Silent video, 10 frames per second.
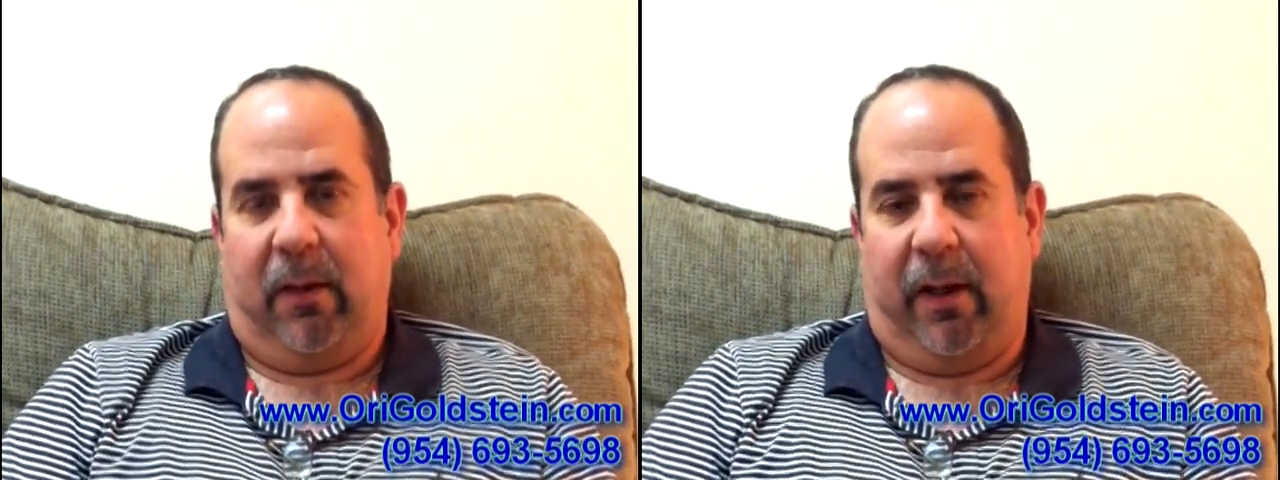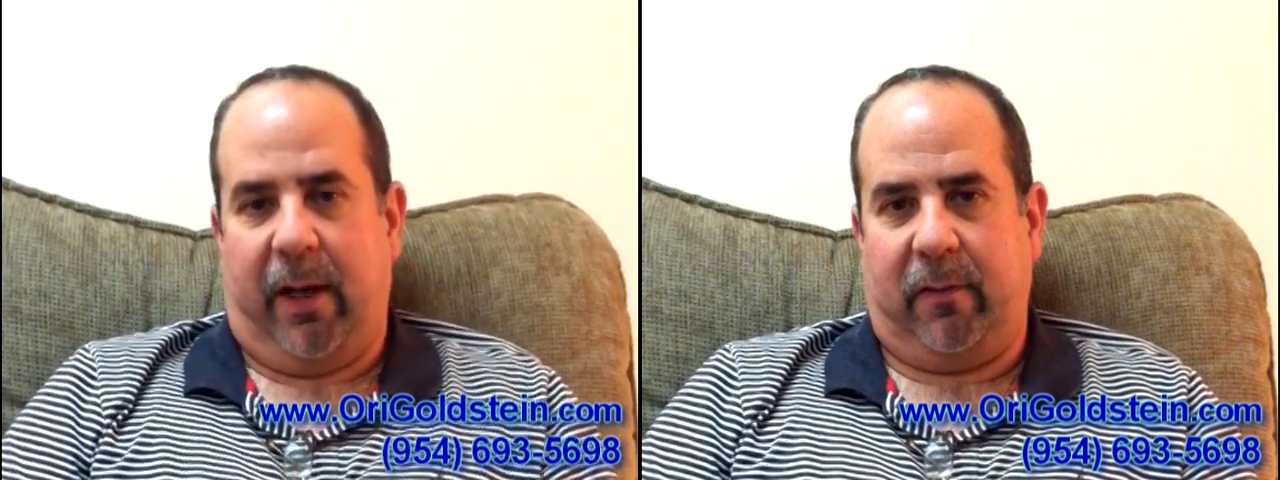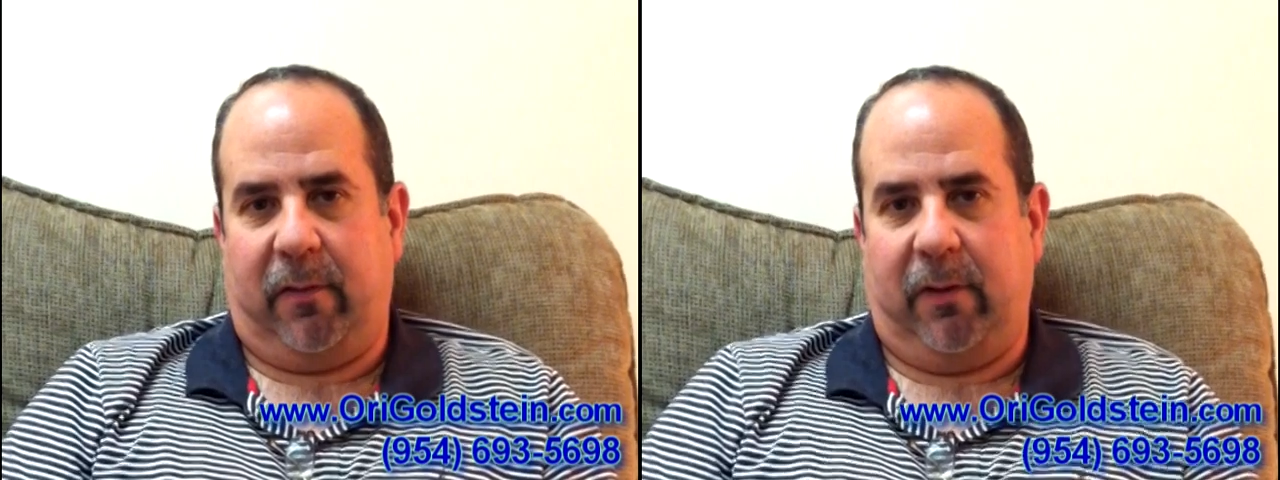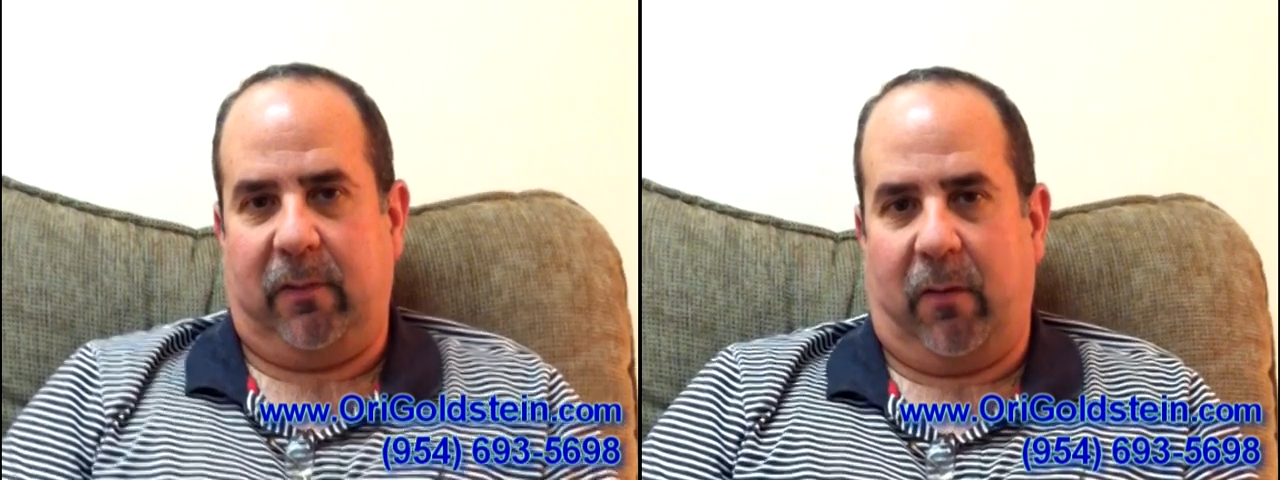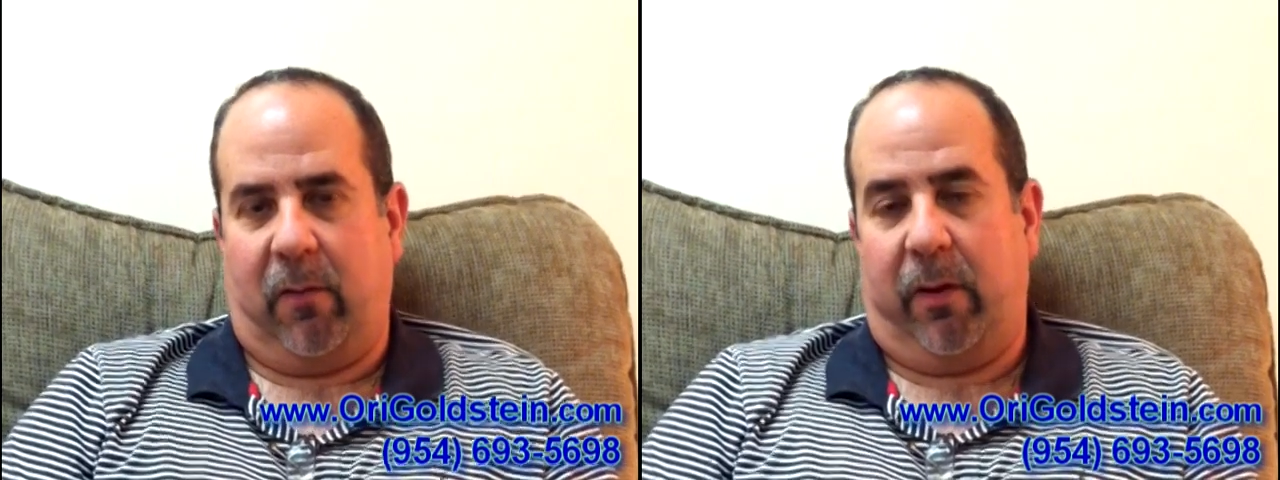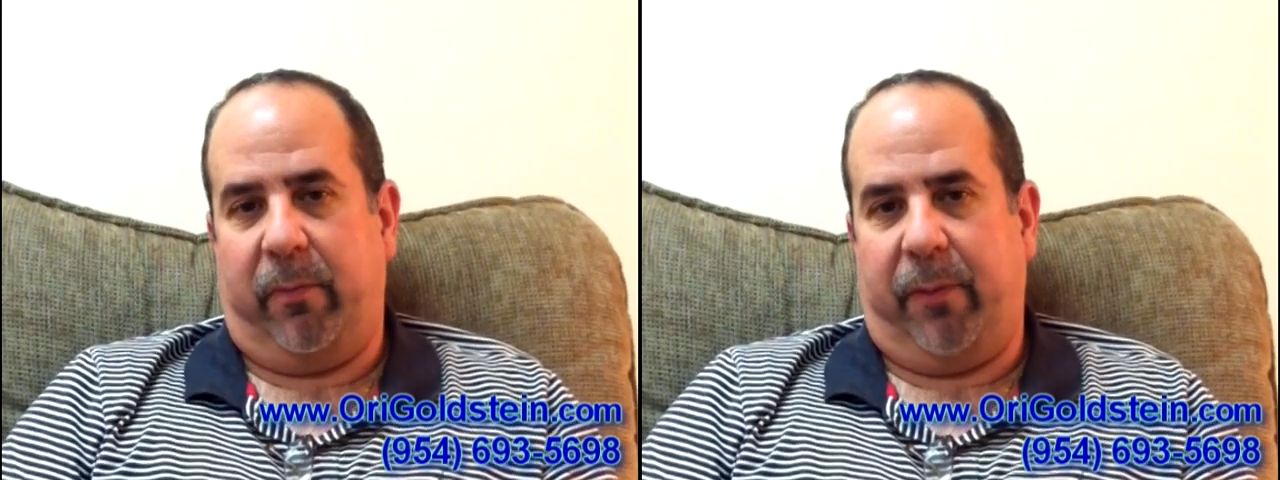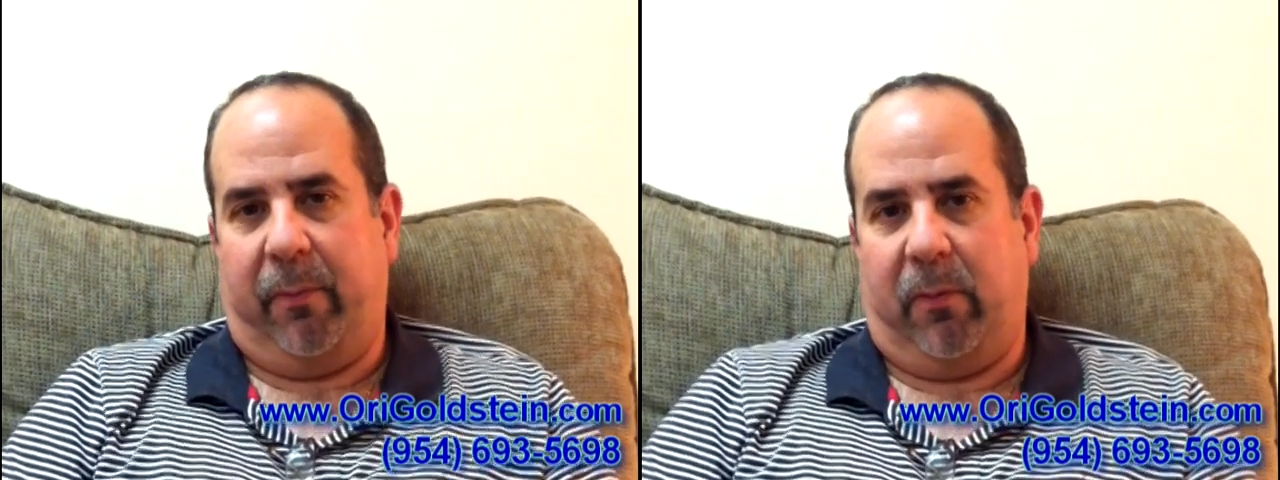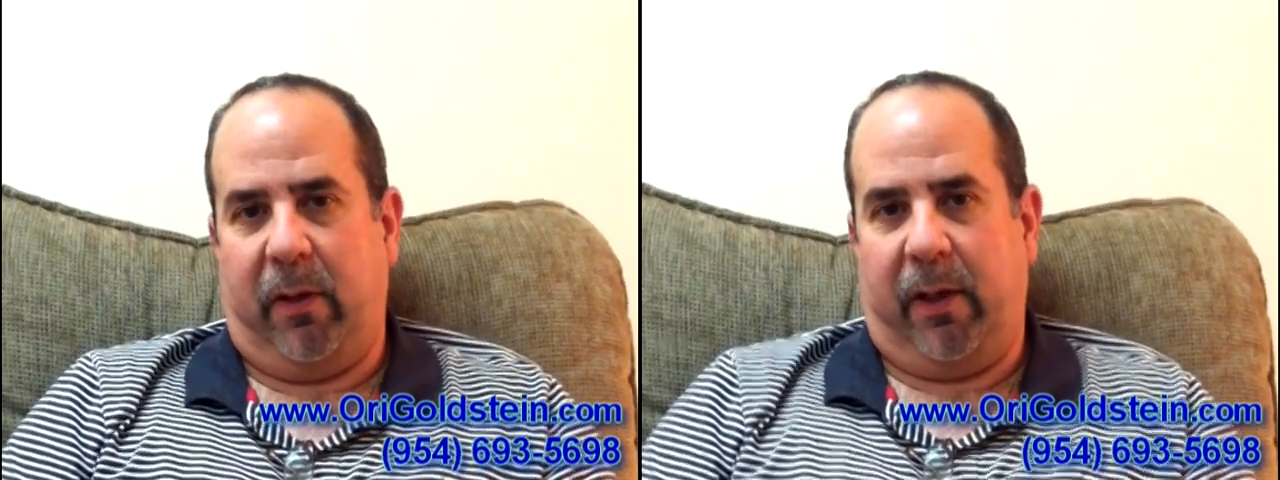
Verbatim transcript: And I had seen several other people,